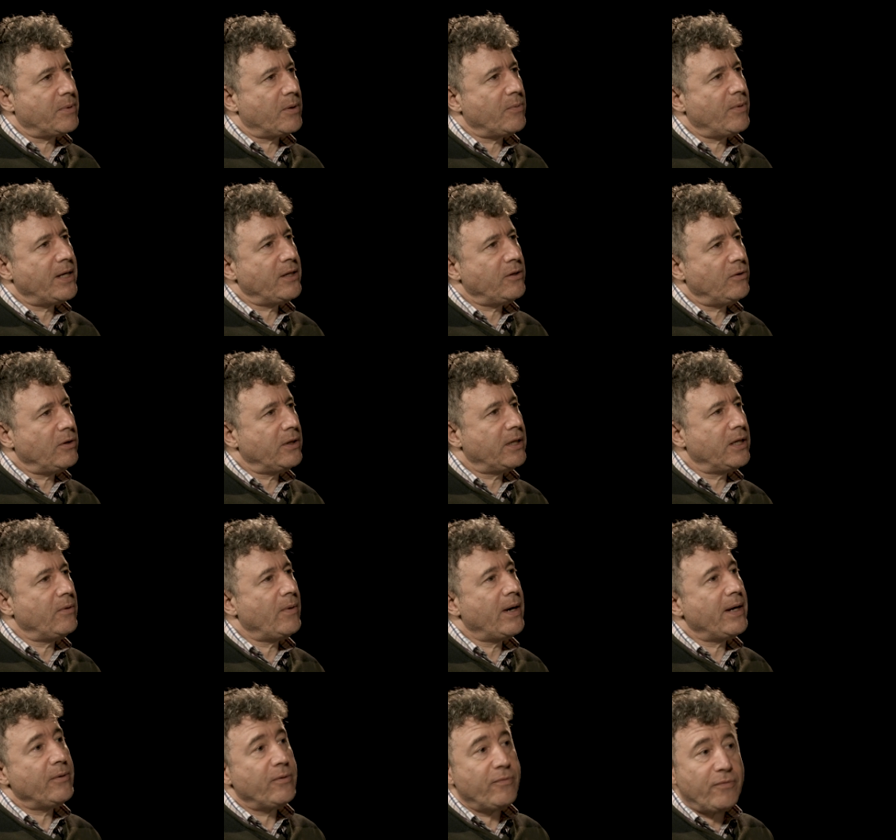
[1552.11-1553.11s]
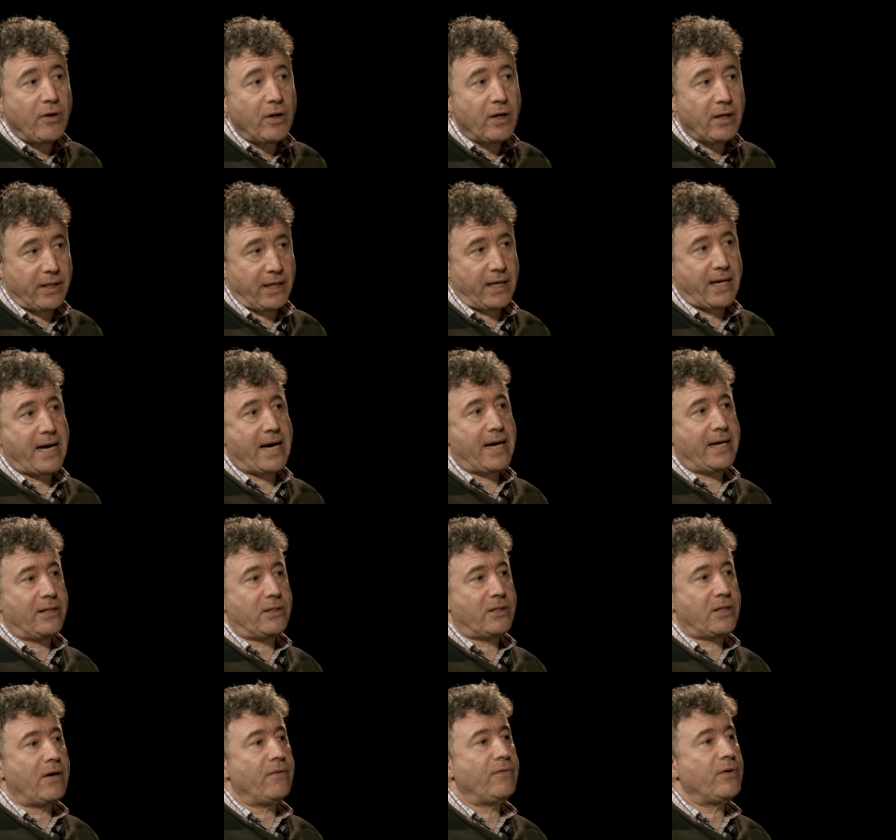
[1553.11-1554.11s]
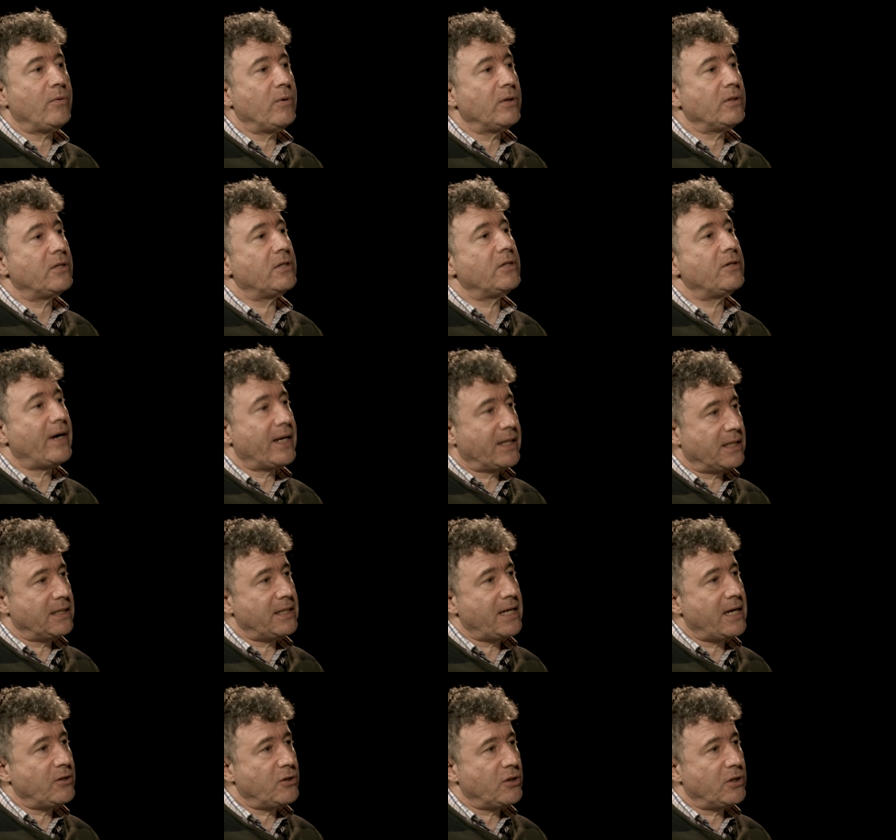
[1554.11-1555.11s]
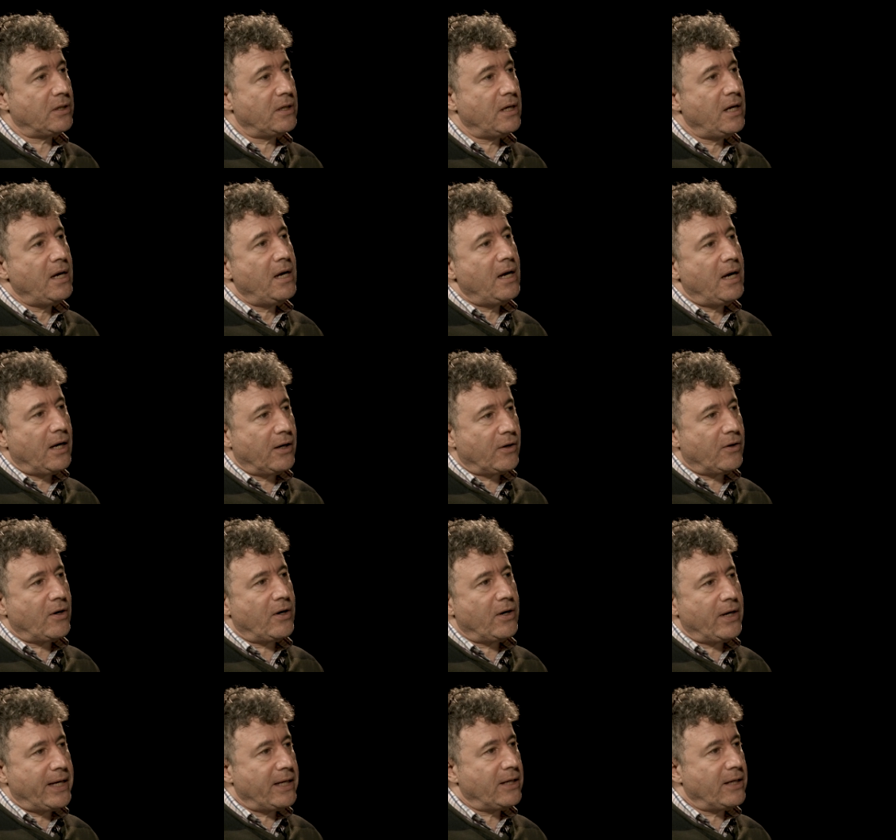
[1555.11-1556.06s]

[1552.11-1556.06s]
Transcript: But when you're looking away, you follow the gaze. So if you want to direct attention mm.